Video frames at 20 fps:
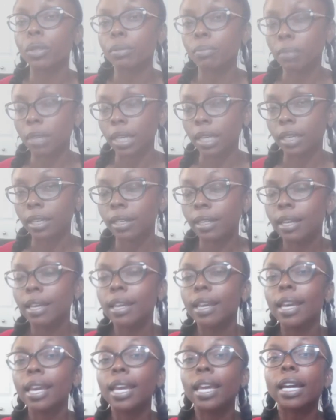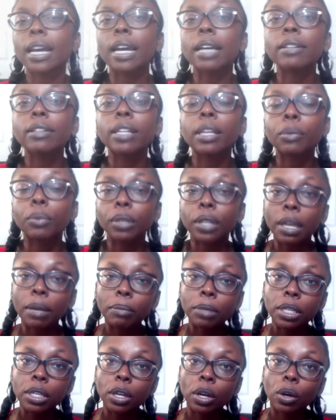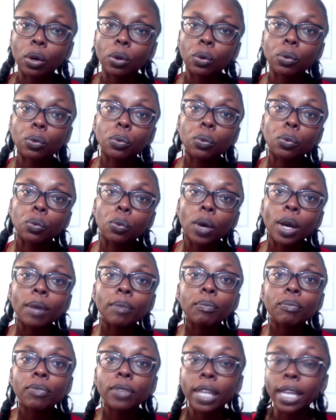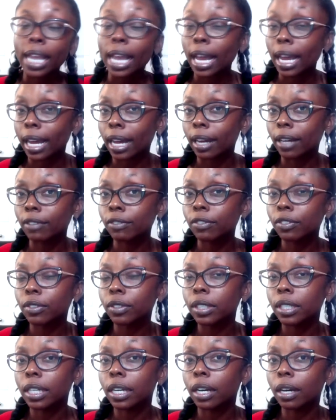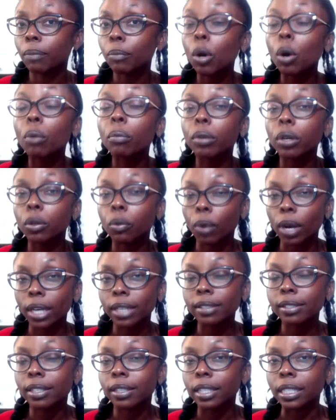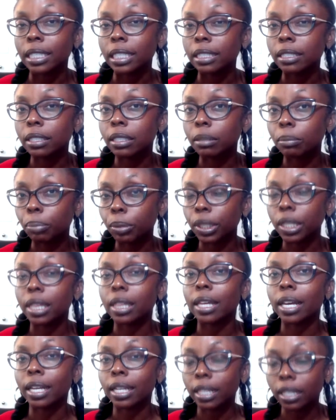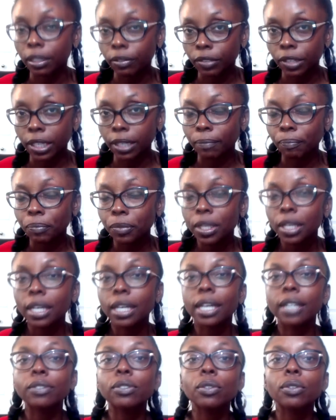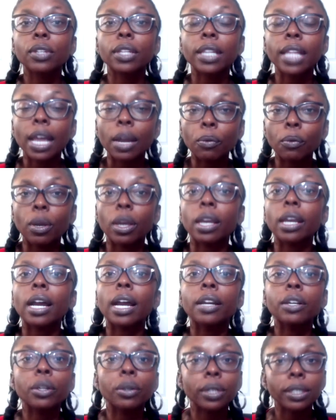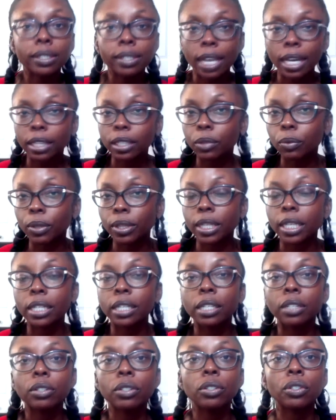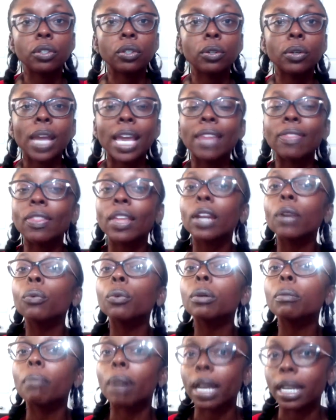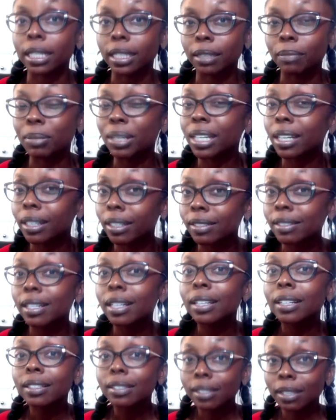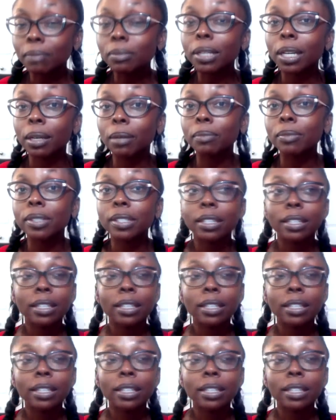me, and they will let me know what they have homework wise that they need to complete that evening. And so then that way I know exactly what they need to do, and they're reminded, because sometimes,